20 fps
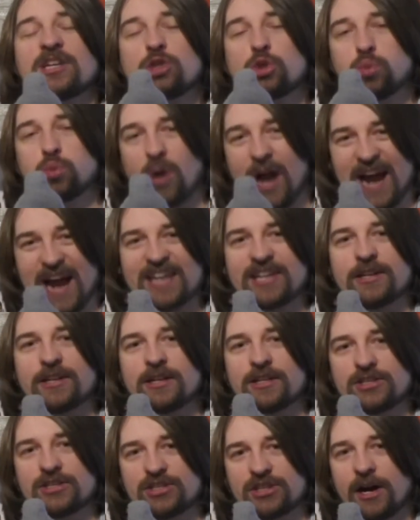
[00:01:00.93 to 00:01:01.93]

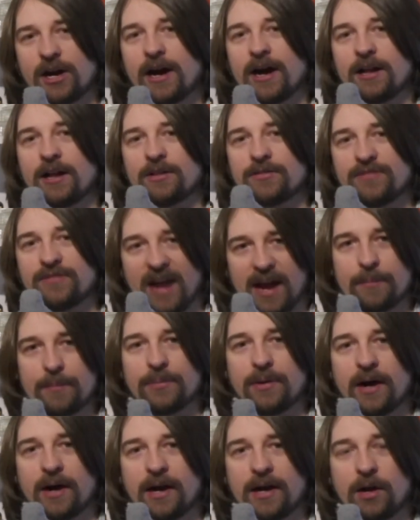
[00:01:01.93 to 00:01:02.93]
Dracula-style
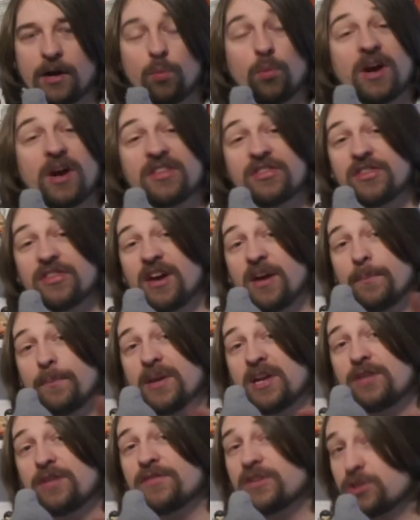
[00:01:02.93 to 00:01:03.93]
vampire, with a
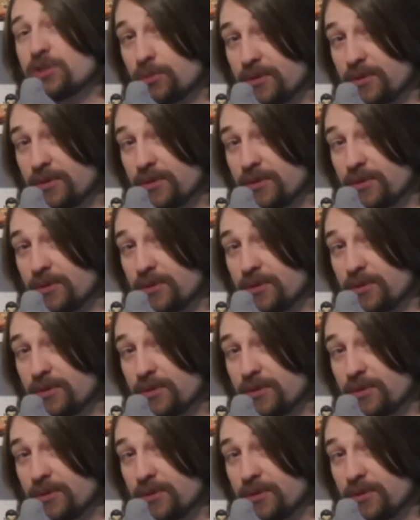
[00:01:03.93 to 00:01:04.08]
bit of